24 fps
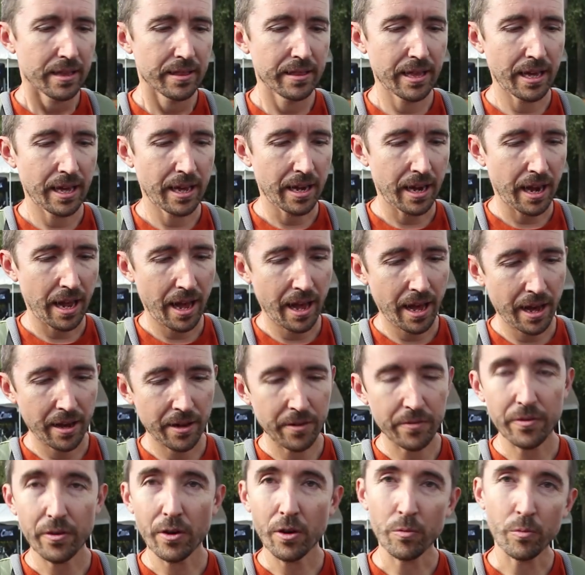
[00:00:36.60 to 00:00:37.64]
that
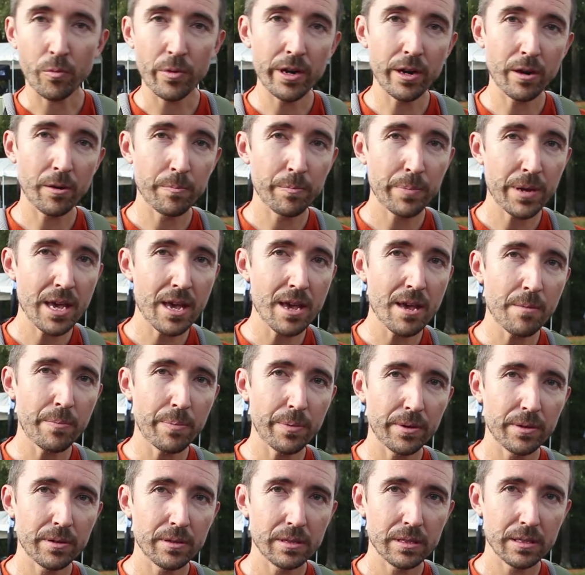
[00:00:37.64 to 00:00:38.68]
have a rear peep,
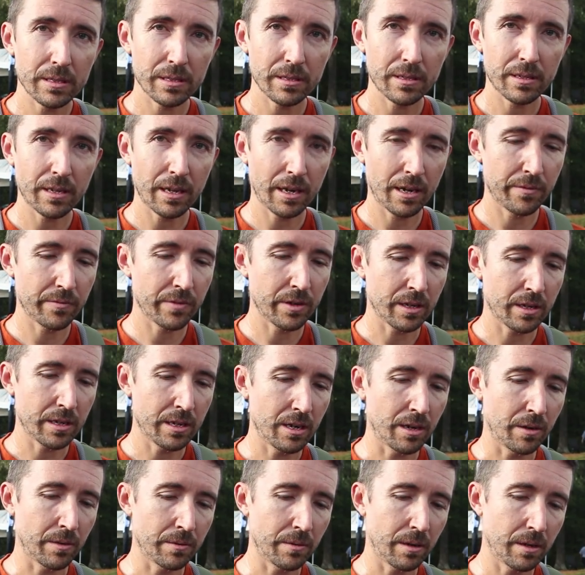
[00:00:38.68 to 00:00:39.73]
kind of a, you
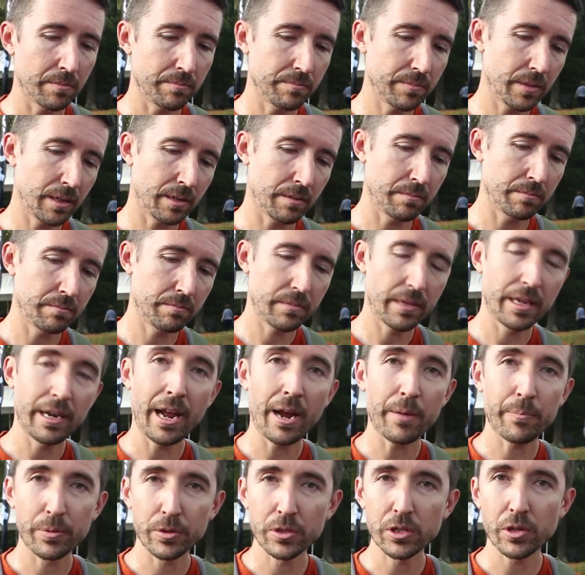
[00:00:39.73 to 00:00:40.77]
know, an
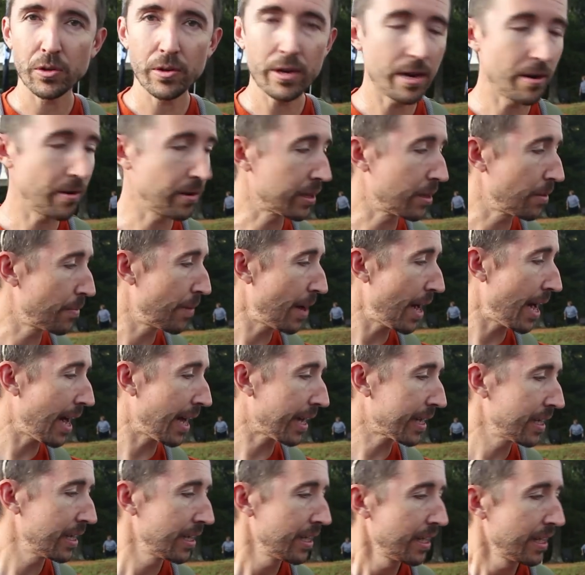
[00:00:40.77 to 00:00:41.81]
aperture here at the
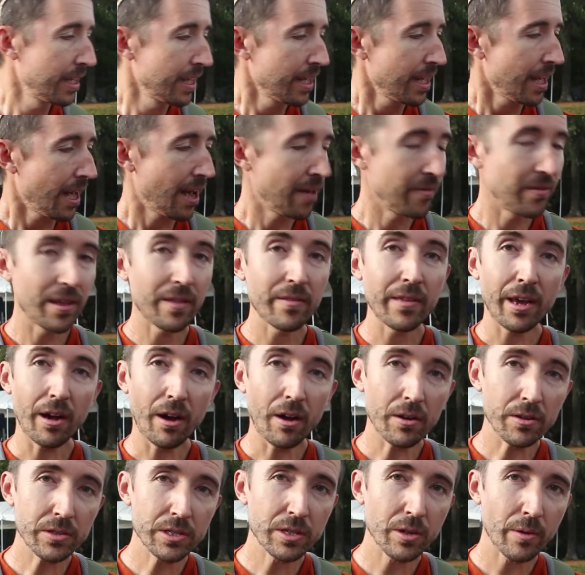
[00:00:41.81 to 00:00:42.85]
back, and then they
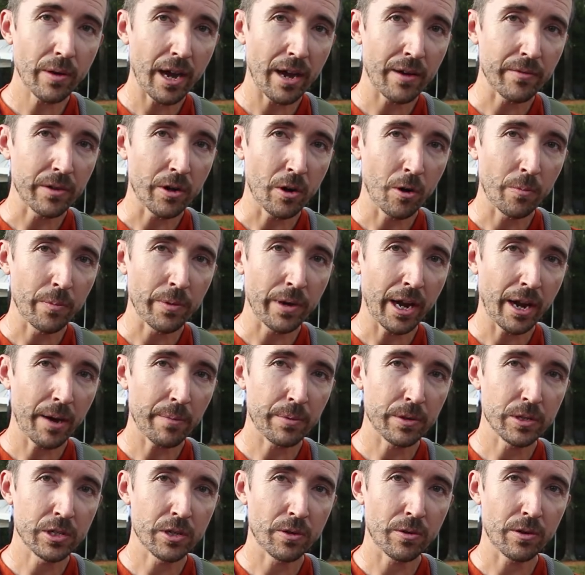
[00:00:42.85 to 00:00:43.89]
also have an open
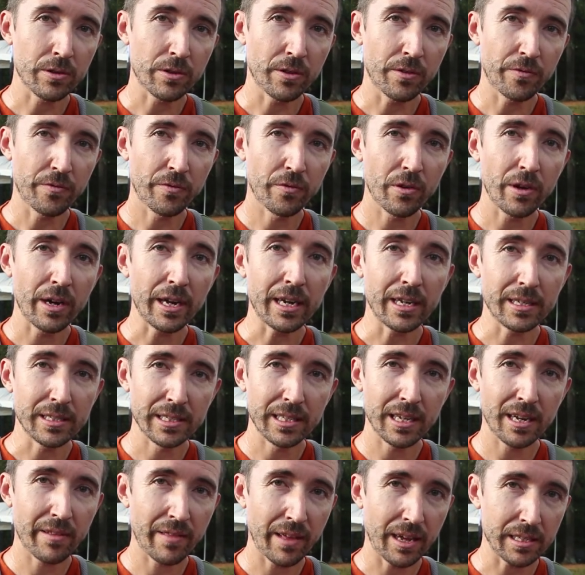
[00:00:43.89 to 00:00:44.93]
aperture at the front
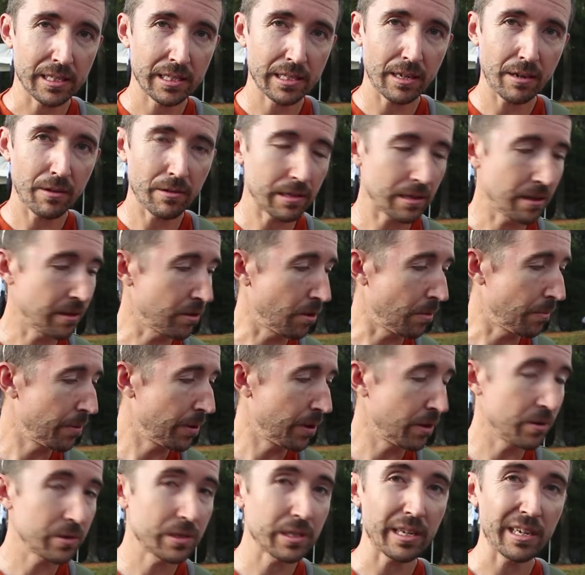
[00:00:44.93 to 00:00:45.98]
instead of that solid little
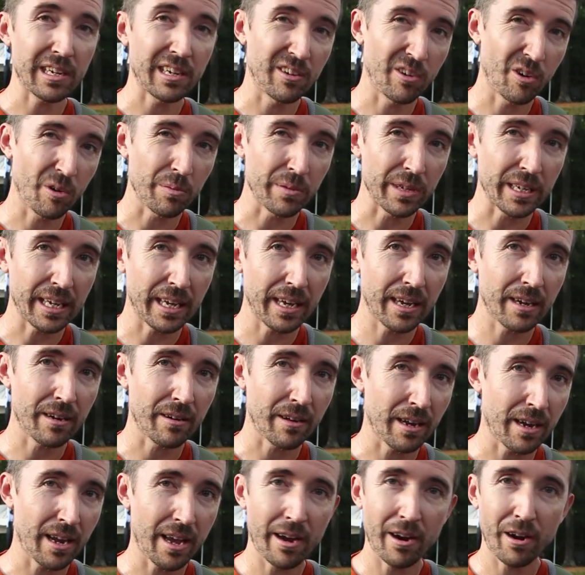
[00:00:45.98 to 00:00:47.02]
post like you normally get on
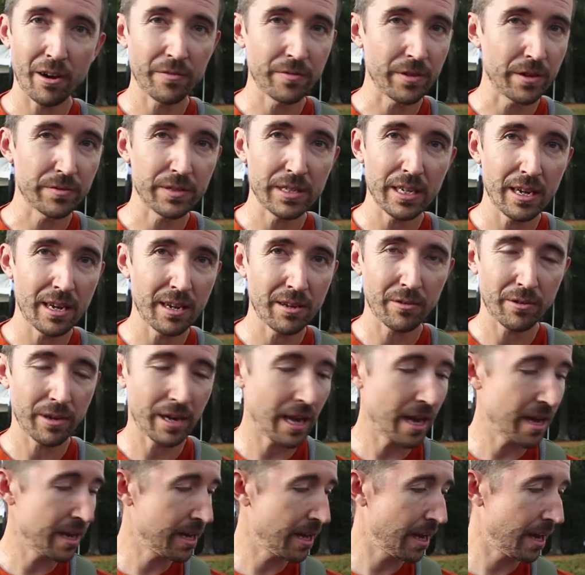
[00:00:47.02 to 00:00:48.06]
an AR-15 or
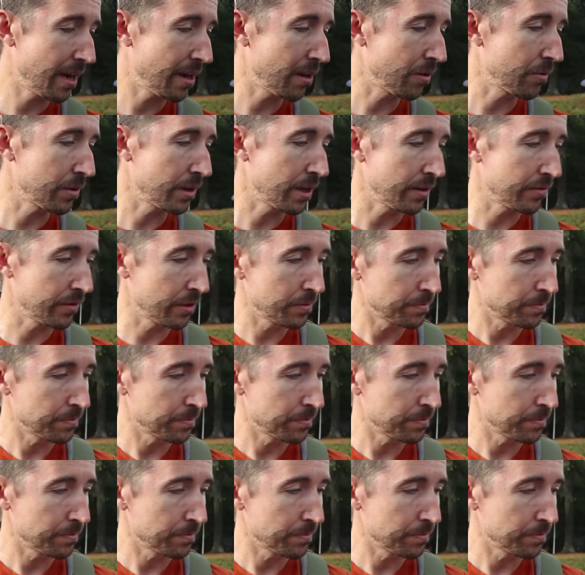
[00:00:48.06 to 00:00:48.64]
an AK or whatever.